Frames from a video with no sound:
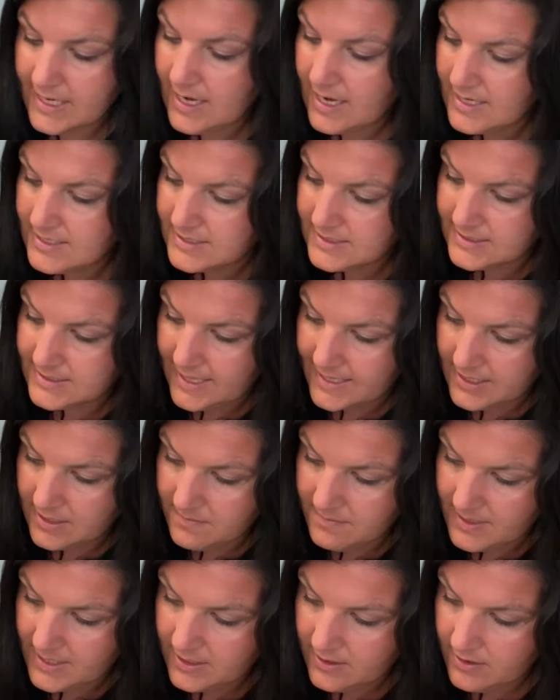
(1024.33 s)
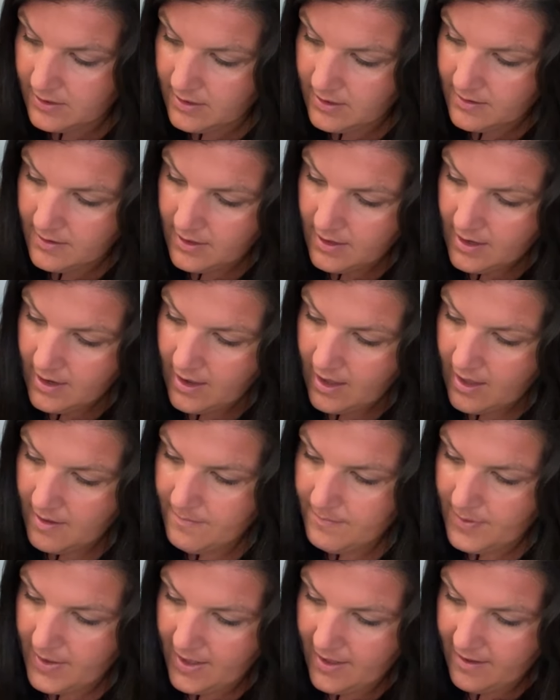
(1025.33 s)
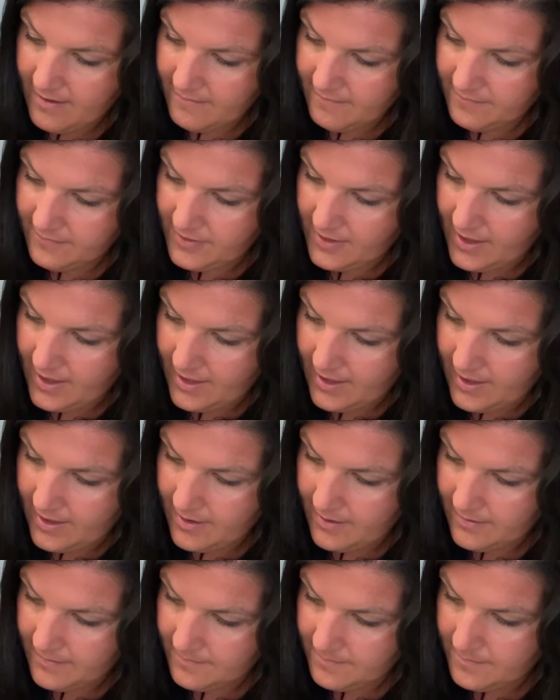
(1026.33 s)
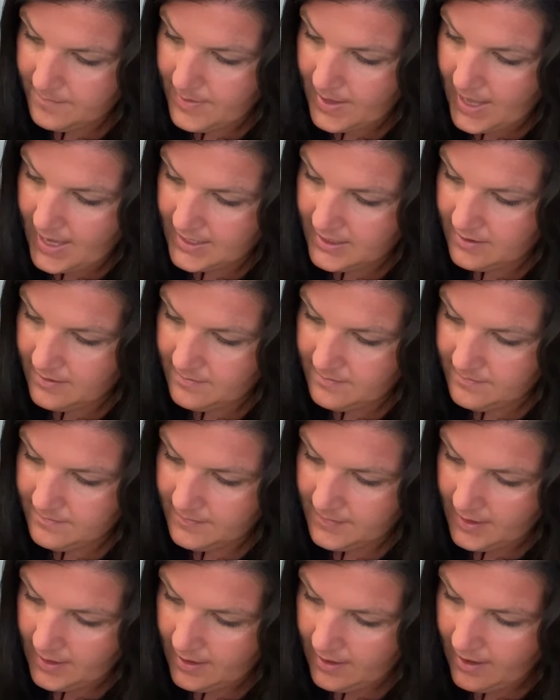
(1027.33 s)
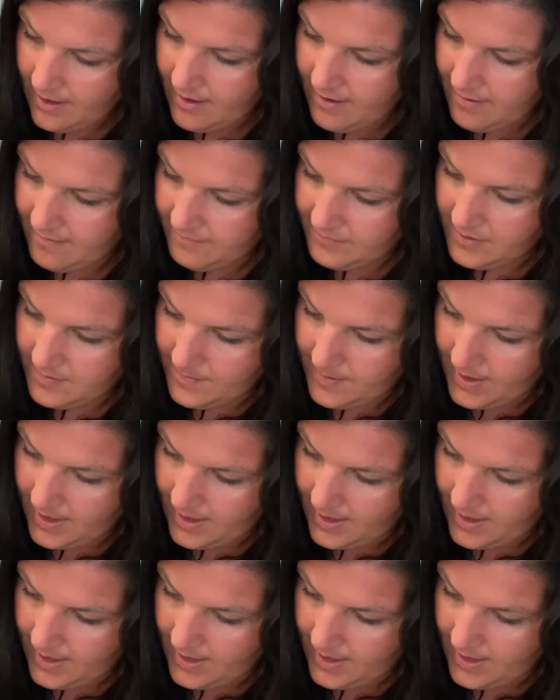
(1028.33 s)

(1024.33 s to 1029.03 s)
like a centimeter above the bottom of the